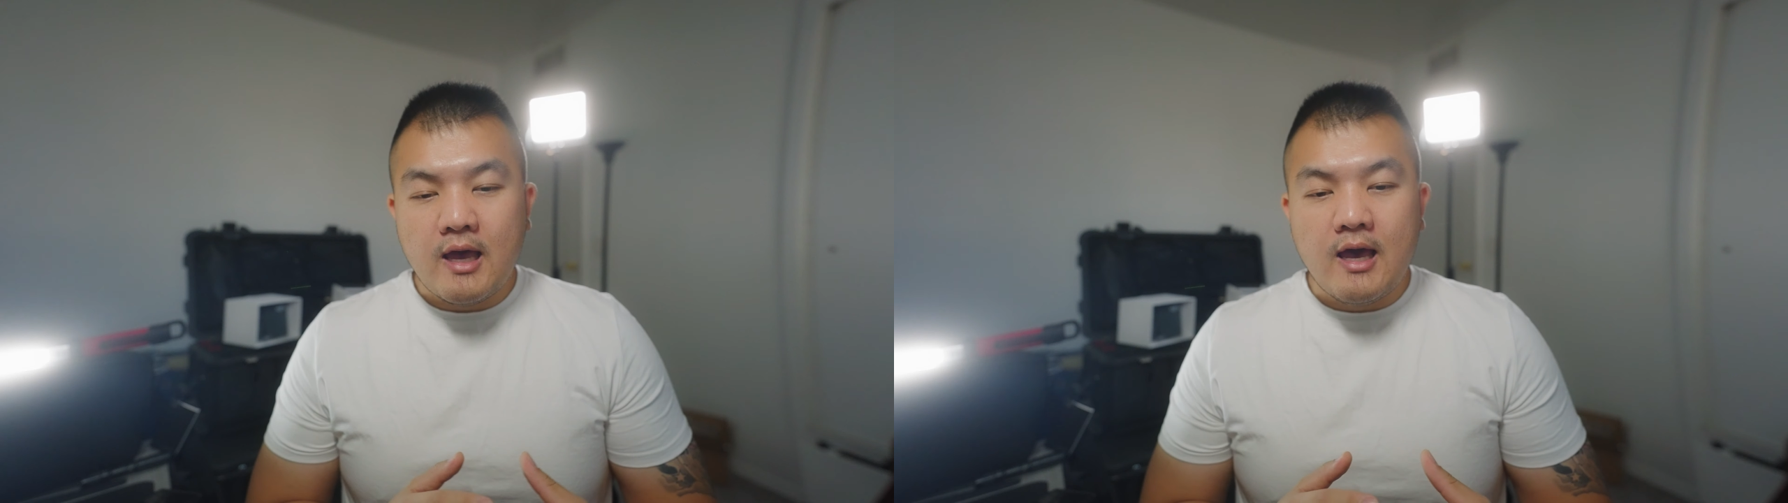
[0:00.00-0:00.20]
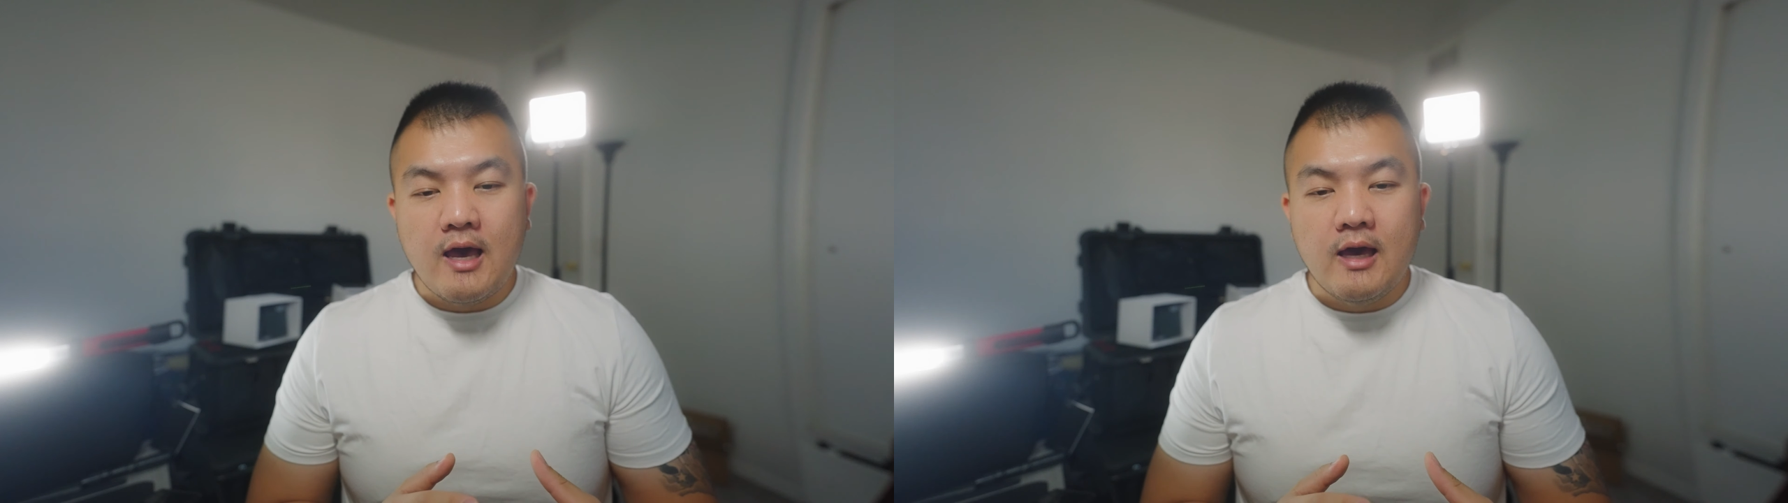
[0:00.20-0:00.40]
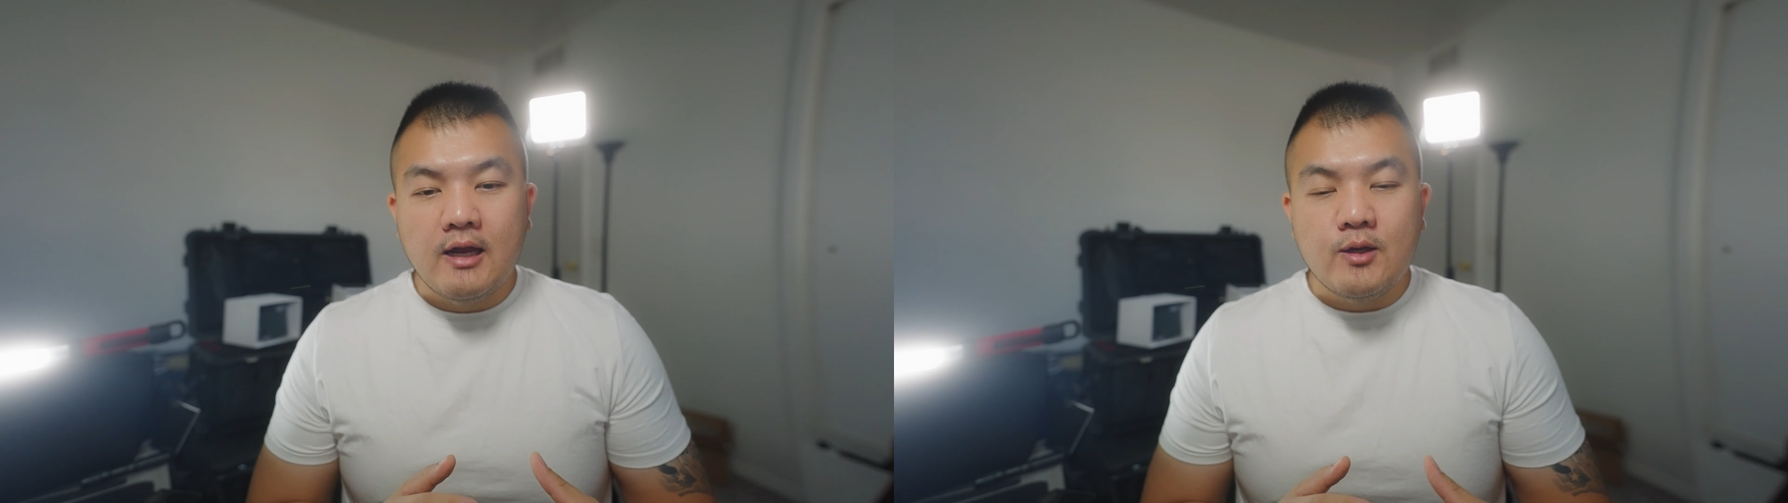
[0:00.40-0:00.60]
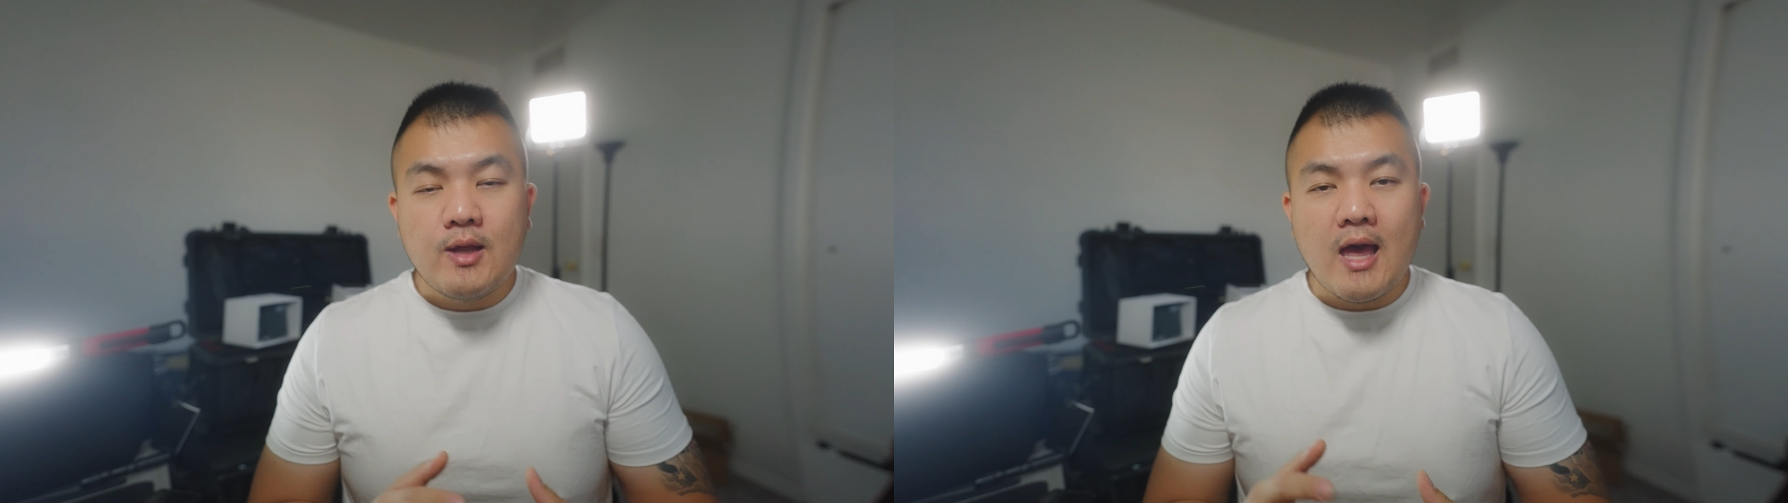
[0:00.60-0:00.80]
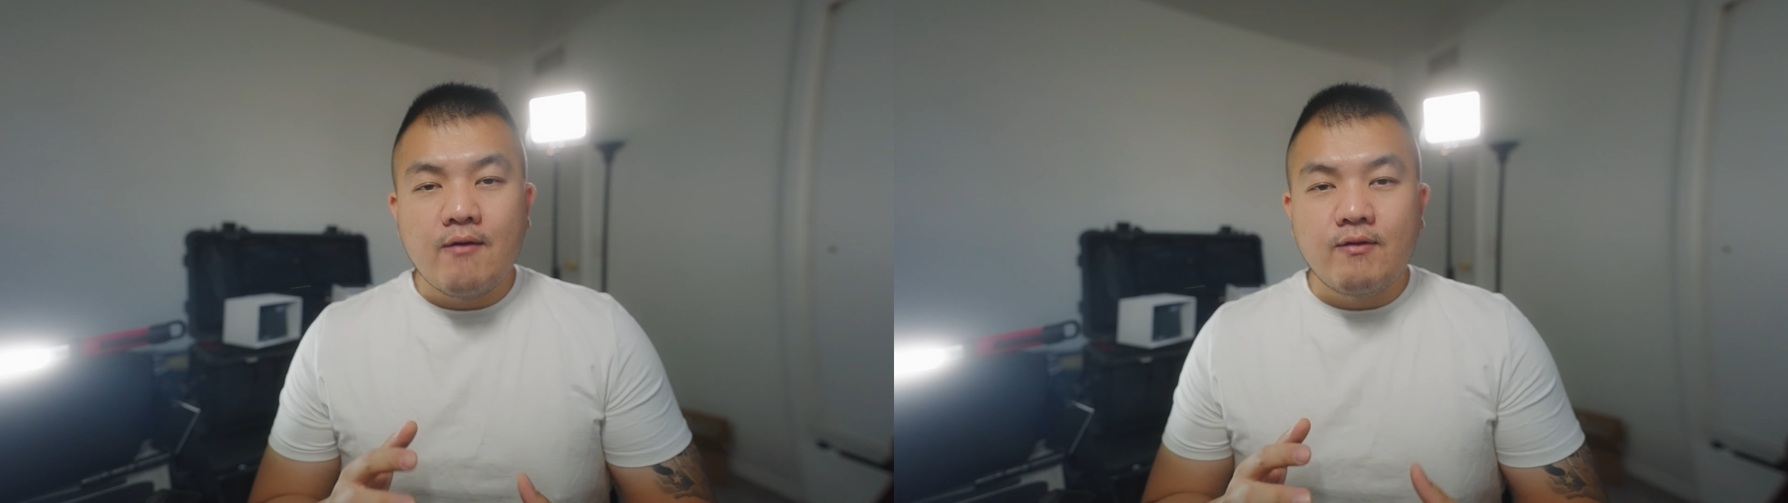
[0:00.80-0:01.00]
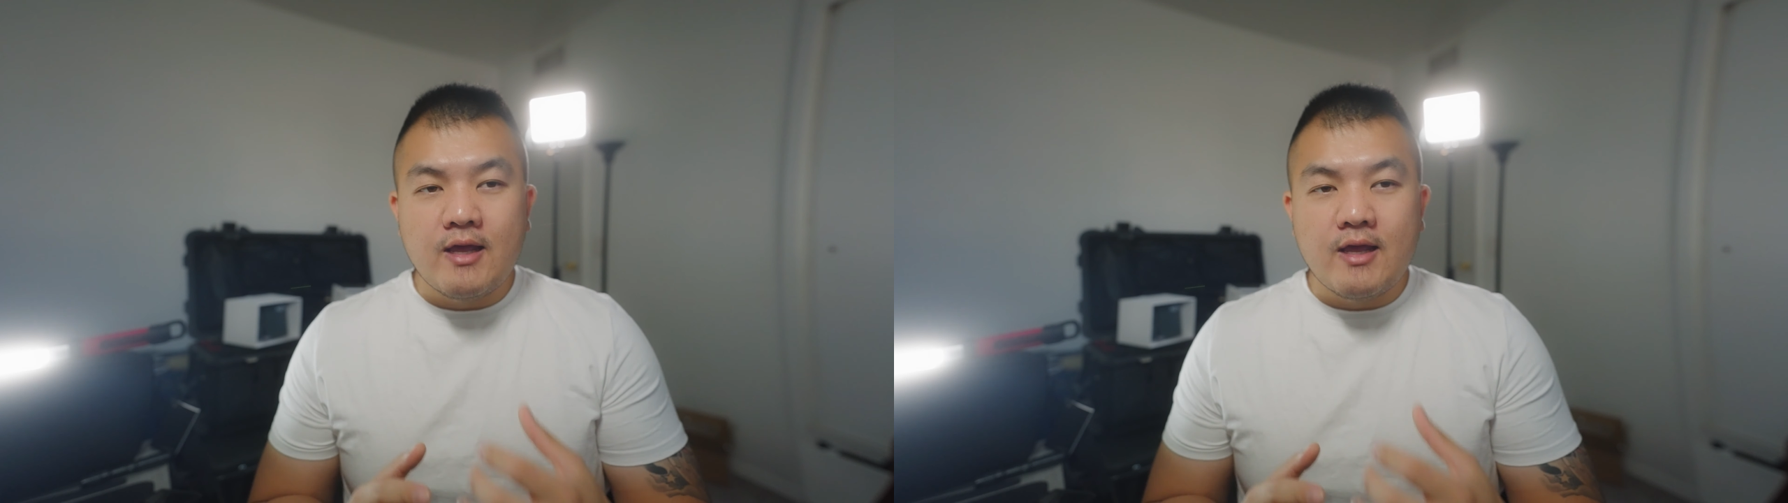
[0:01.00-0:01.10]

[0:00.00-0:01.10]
and you have